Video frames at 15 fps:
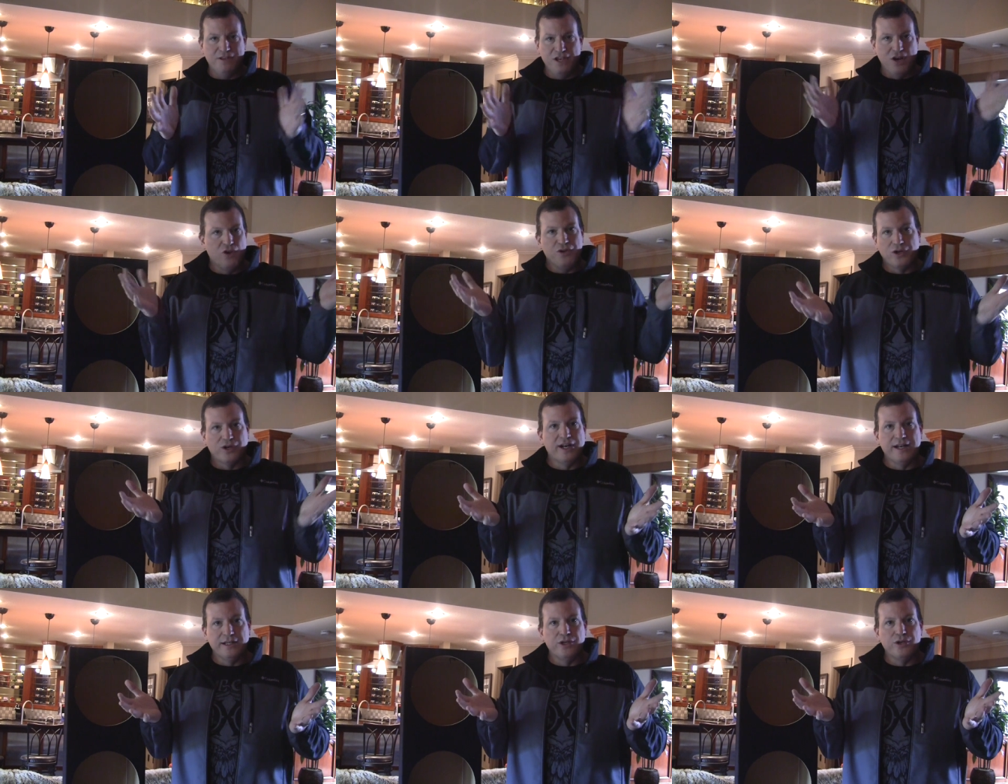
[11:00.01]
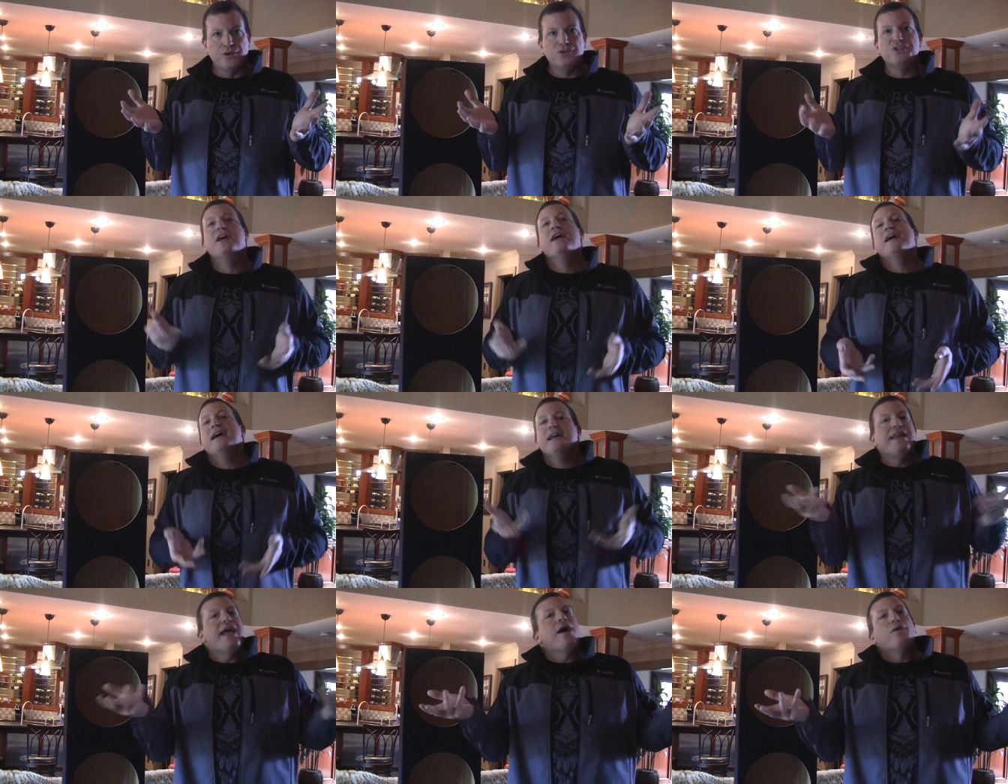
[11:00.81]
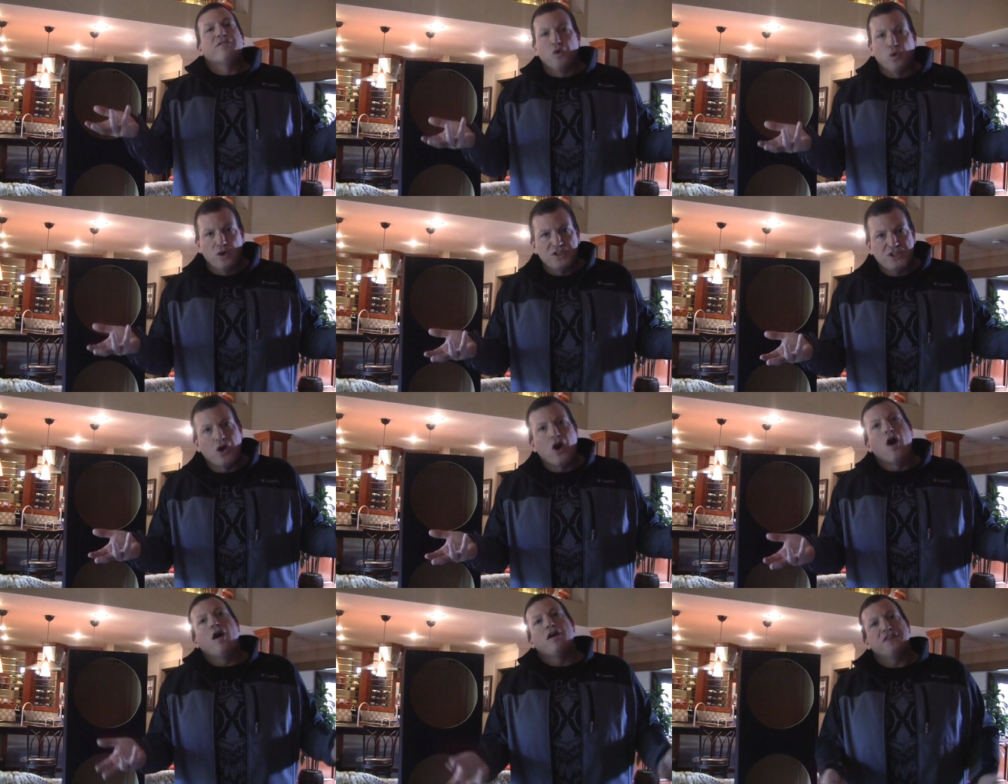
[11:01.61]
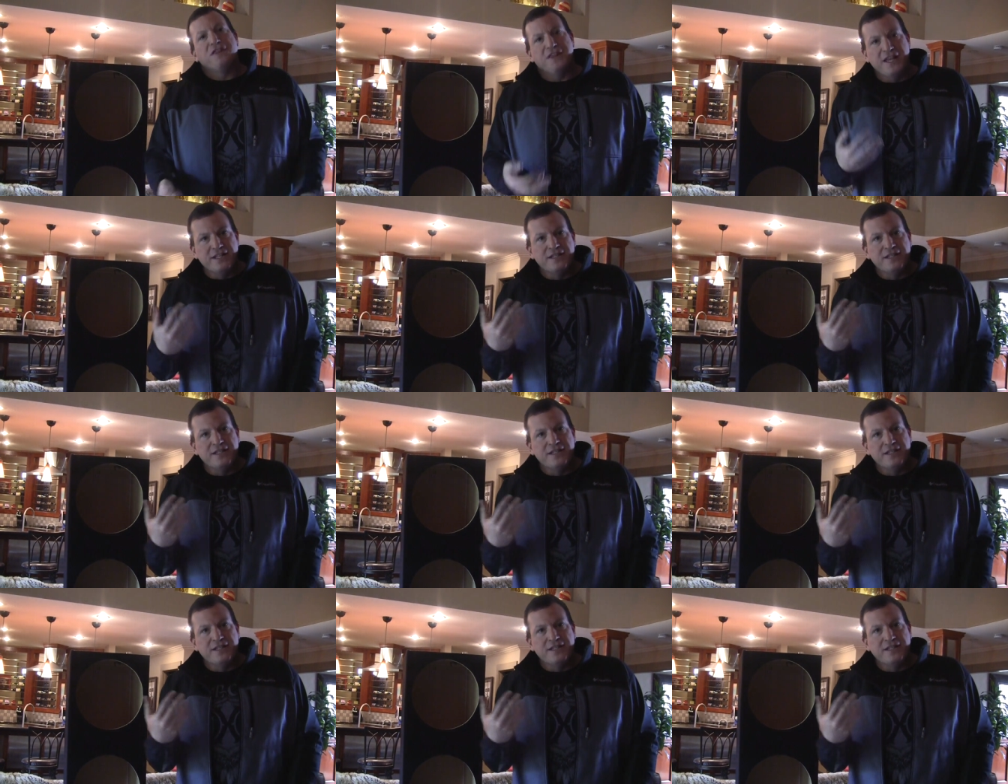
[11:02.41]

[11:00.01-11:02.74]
you're going to lose. Now, of course, there are thin